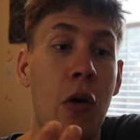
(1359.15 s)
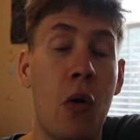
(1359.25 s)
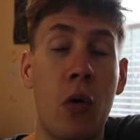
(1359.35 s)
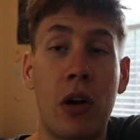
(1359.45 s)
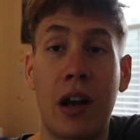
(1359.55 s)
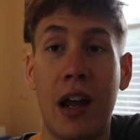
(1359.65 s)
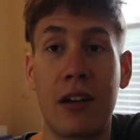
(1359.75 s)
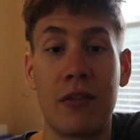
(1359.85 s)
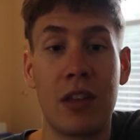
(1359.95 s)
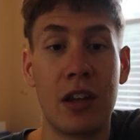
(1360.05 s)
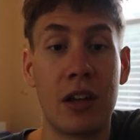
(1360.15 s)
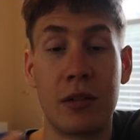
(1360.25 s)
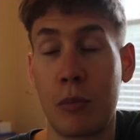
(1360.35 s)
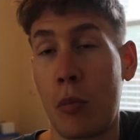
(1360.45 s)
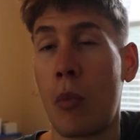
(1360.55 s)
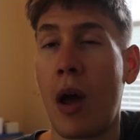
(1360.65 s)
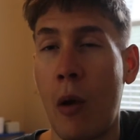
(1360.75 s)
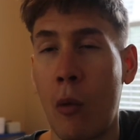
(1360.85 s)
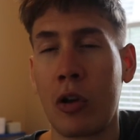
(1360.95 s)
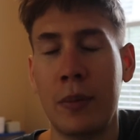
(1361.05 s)
or kind of the
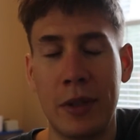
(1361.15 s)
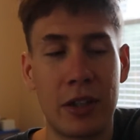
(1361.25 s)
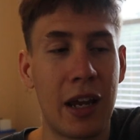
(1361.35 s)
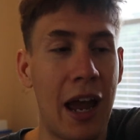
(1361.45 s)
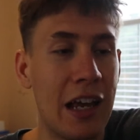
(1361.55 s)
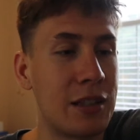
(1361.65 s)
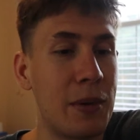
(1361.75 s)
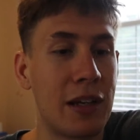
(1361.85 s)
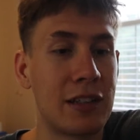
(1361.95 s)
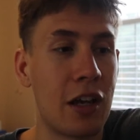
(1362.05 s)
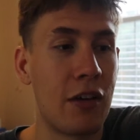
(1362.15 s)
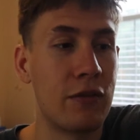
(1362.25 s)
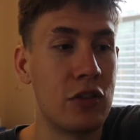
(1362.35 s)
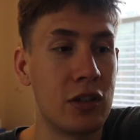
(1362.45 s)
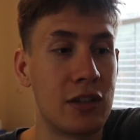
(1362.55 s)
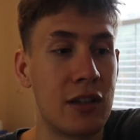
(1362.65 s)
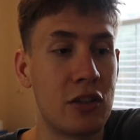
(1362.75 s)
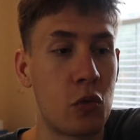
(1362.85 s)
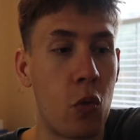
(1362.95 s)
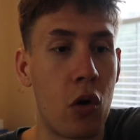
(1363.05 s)
world building aspects of just
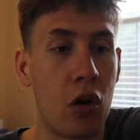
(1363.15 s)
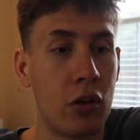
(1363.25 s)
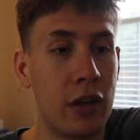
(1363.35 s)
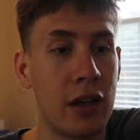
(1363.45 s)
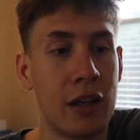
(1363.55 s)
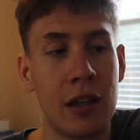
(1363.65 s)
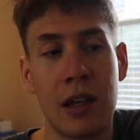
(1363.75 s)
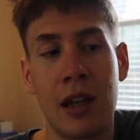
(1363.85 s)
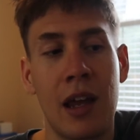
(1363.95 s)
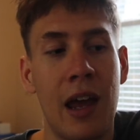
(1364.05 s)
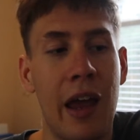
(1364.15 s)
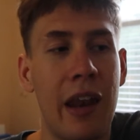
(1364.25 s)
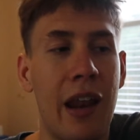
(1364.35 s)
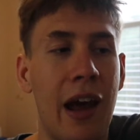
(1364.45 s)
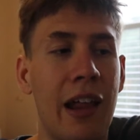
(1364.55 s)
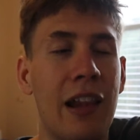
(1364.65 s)
this world. And